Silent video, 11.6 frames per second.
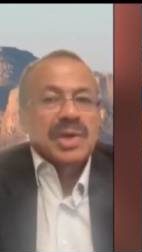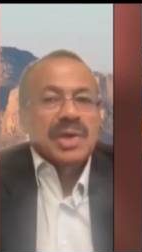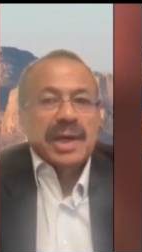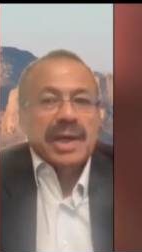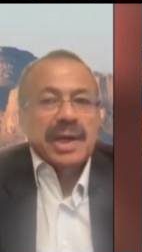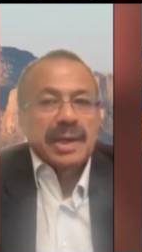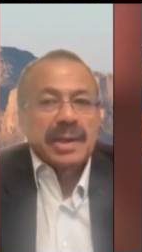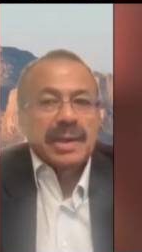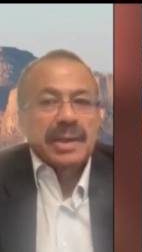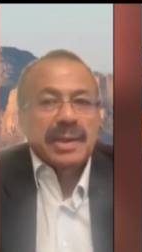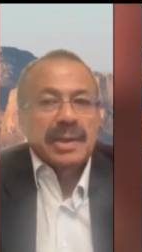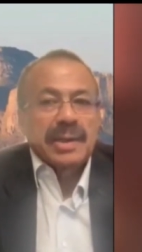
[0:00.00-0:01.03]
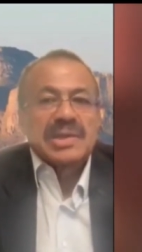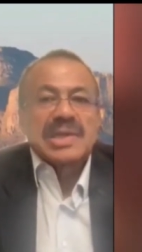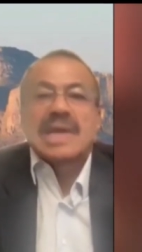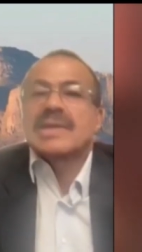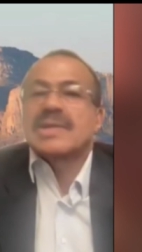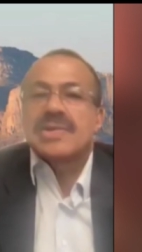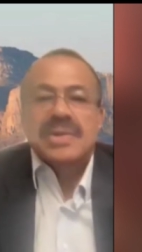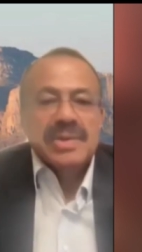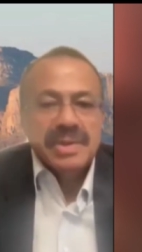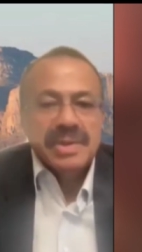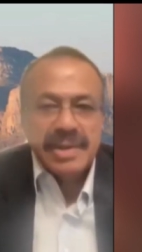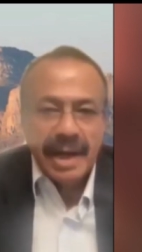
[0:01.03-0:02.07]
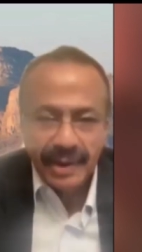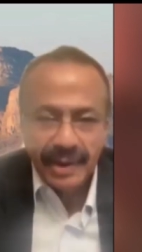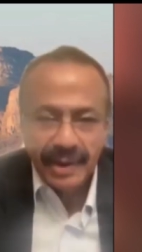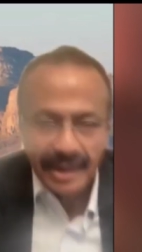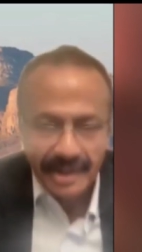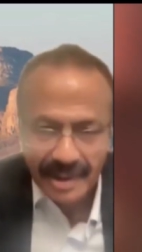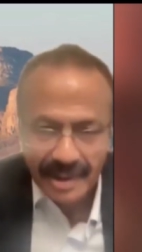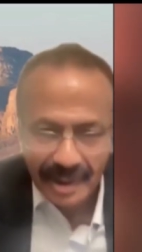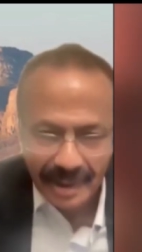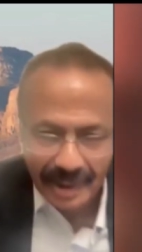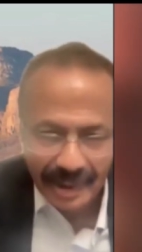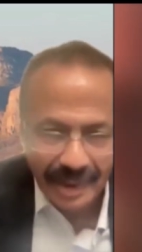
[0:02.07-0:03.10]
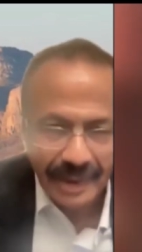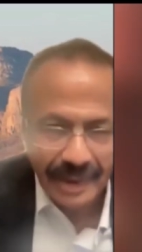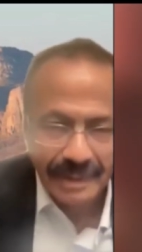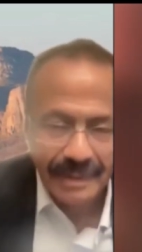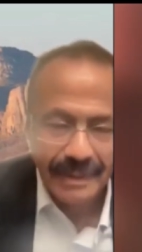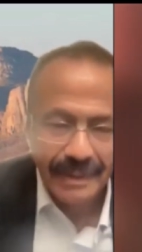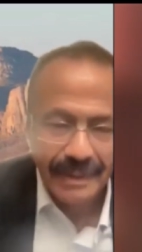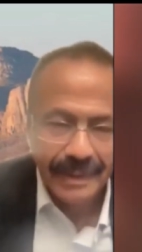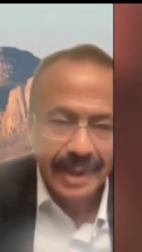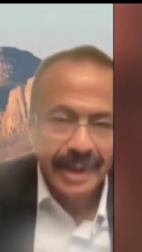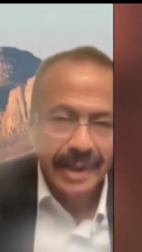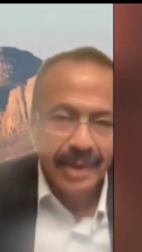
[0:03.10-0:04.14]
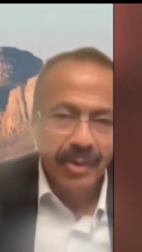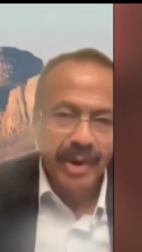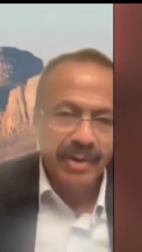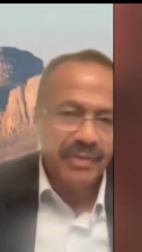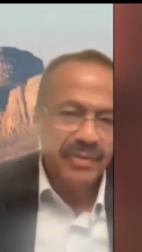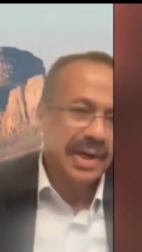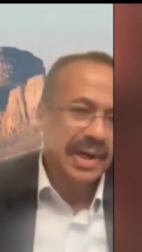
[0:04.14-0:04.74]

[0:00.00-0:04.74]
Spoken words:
Ambassador Brian Christos refused, he wanted shortcuts.